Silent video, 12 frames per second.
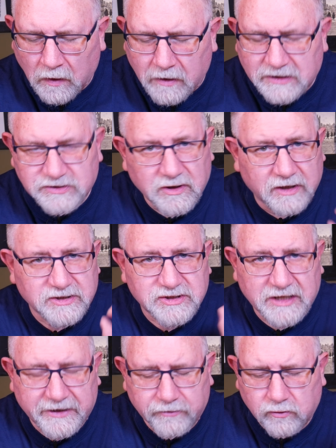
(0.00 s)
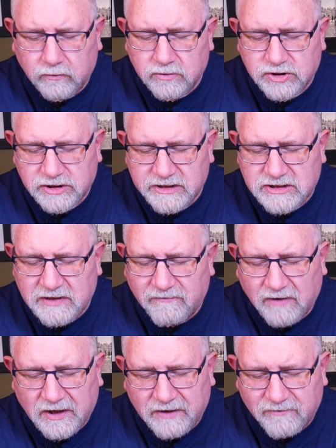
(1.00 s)
That's nice, subtle, cheesy
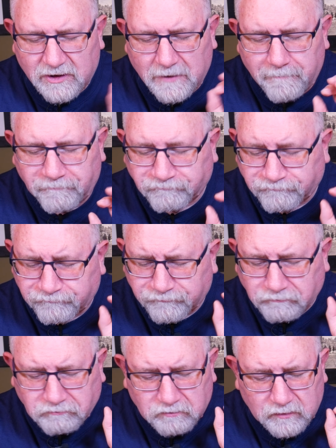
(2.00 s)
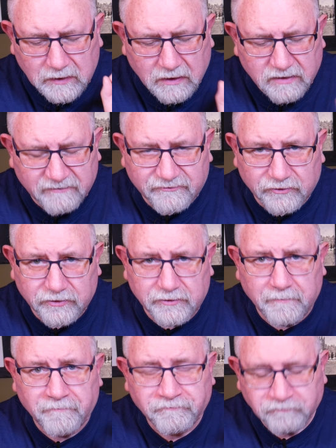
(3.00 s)
flavour. The
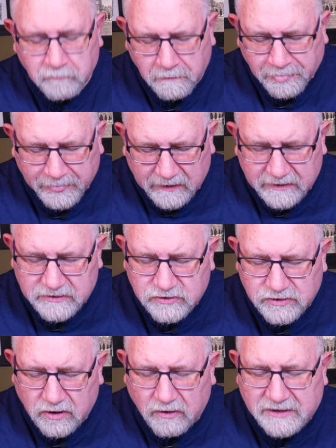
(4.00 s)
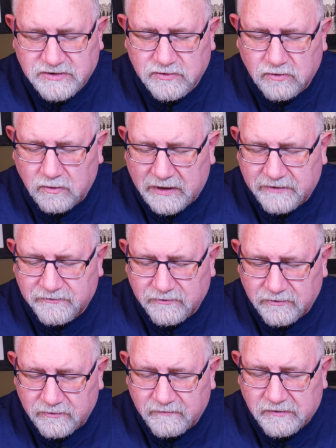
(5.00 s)
fruit is nice all the way
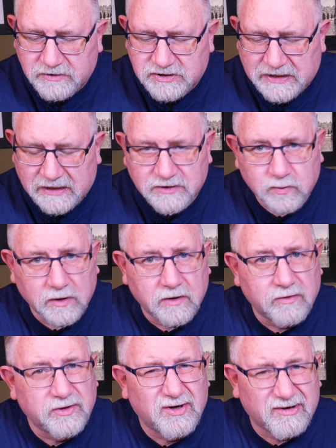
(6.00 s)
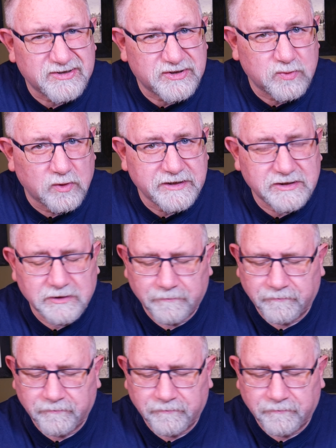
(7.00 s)
through, very subtle as well, not sweet.